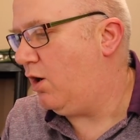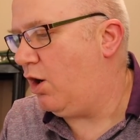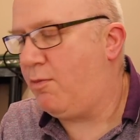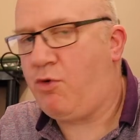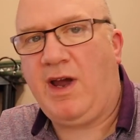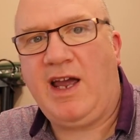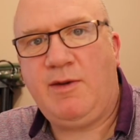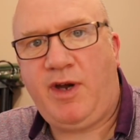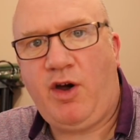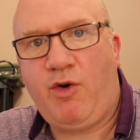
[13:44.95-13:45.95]
operate
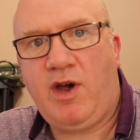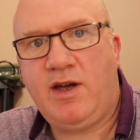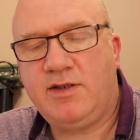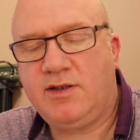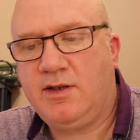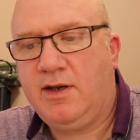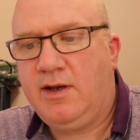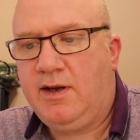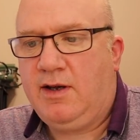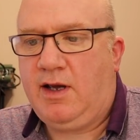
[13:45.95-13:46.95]
APRS.
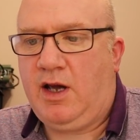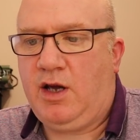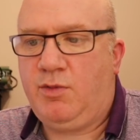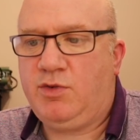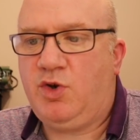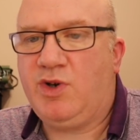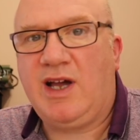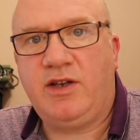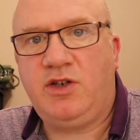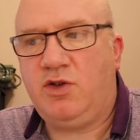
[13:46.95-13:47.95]
You
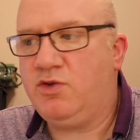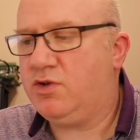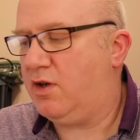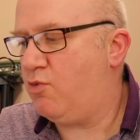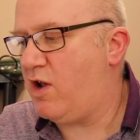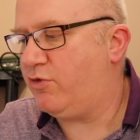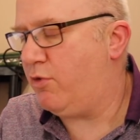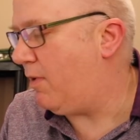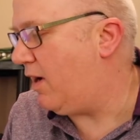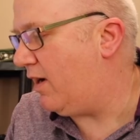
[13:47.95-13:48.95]
can use a
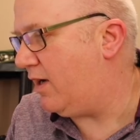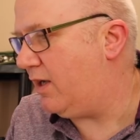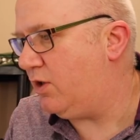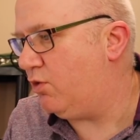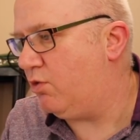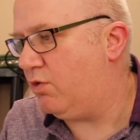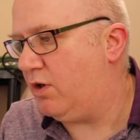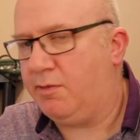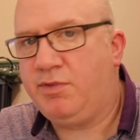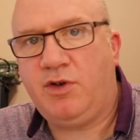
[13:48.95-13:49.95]
Raspberry Pi,
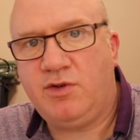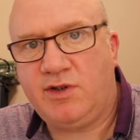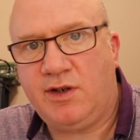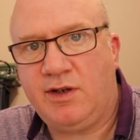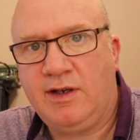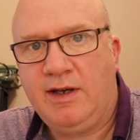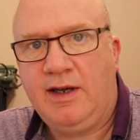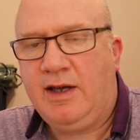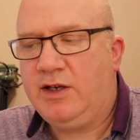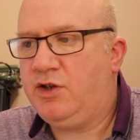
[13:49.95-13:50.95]
your computer.
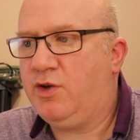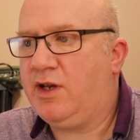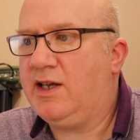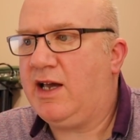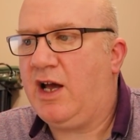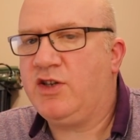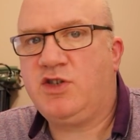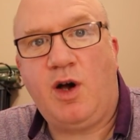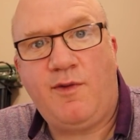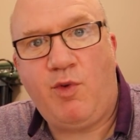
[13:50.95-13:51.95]
You can get a
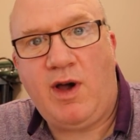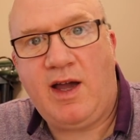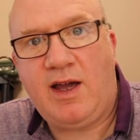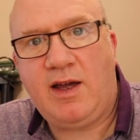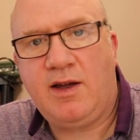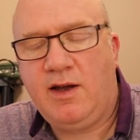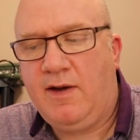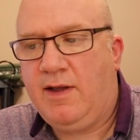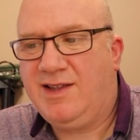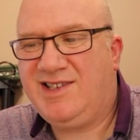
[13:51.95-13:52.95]
software,
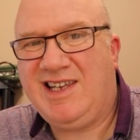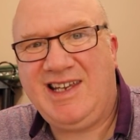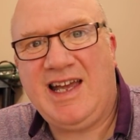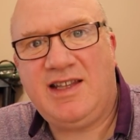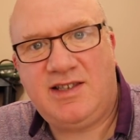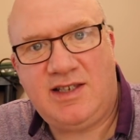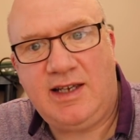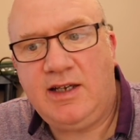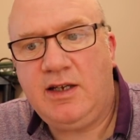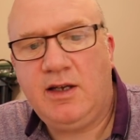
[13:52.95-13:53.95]

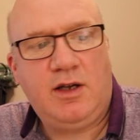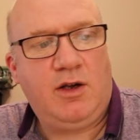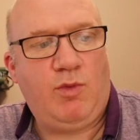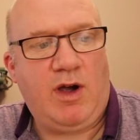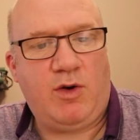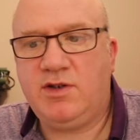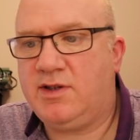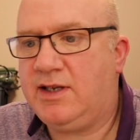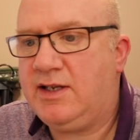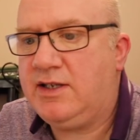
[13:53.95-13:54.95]
TNC,
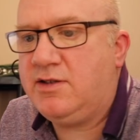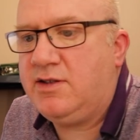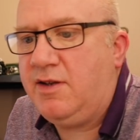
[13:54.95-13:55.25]
whereas these